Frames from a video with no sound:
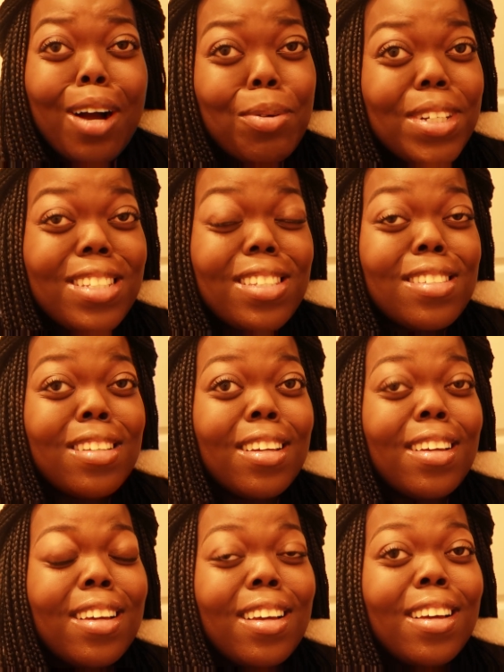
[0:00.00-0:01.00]
hours
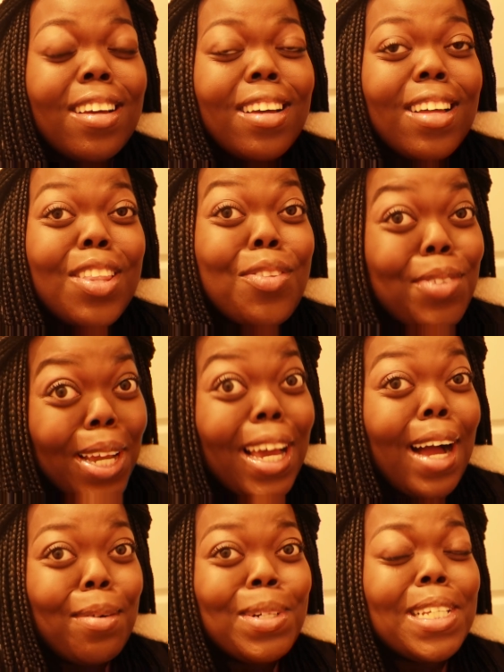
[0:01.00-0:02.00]
three
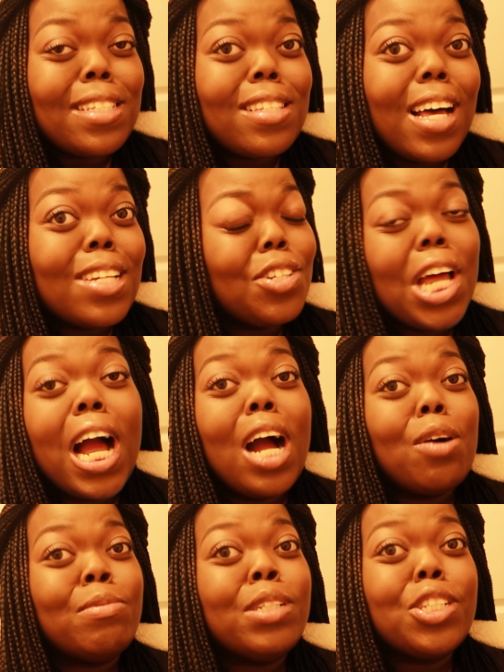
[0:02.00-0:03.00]
hours I don't know
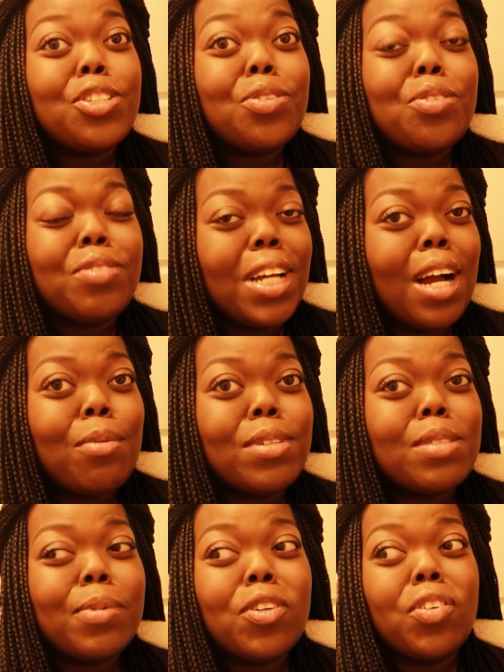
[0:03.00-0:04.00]
how I'm gonna do three
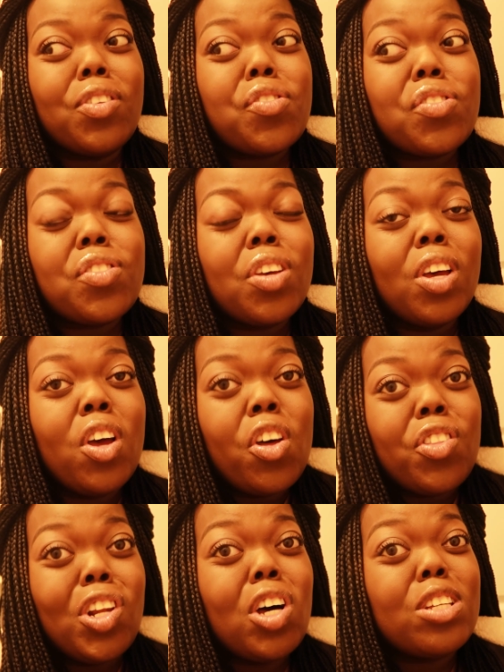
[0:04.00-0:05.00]
hours because
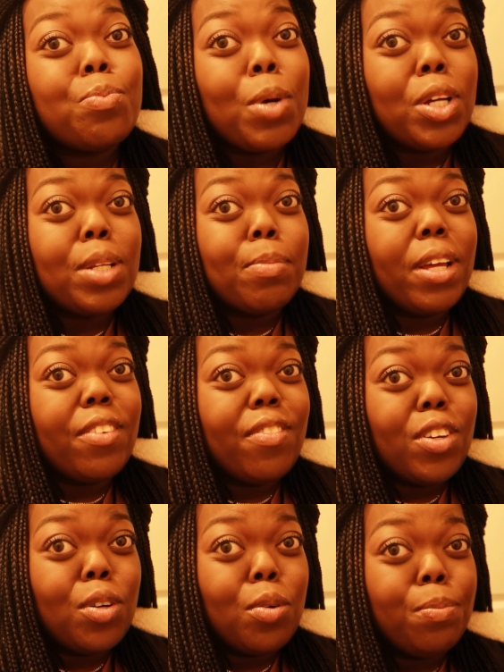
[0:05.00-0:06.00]
the last Spider-Man
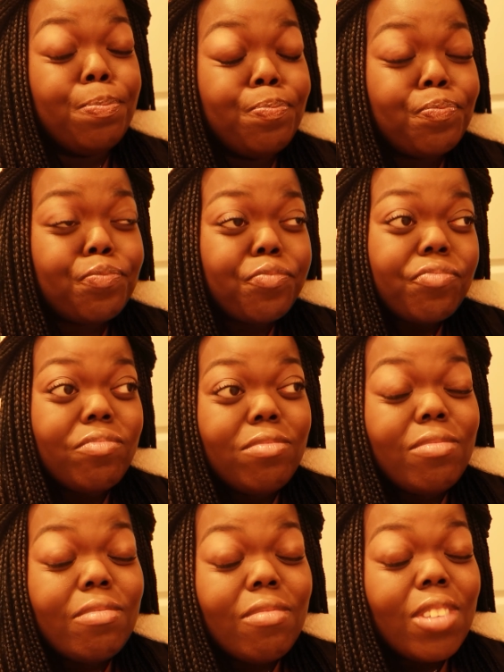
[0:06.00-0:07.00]
film
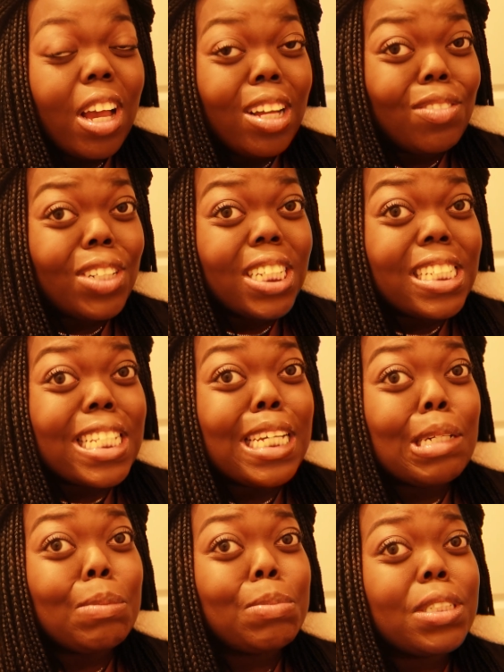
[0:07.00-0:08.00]
I fell
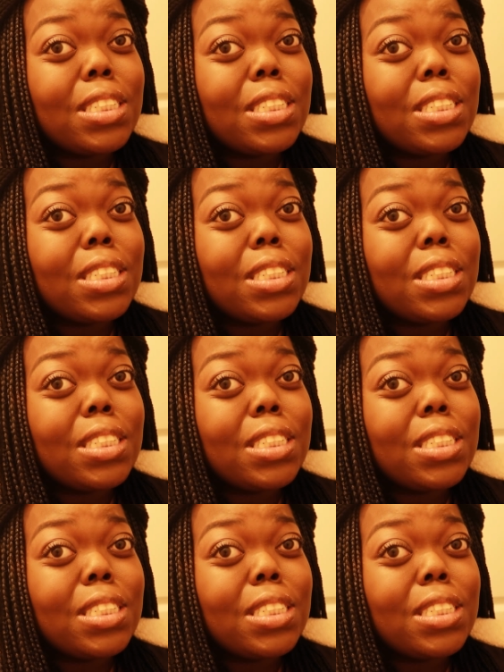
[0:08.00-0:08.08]
asleep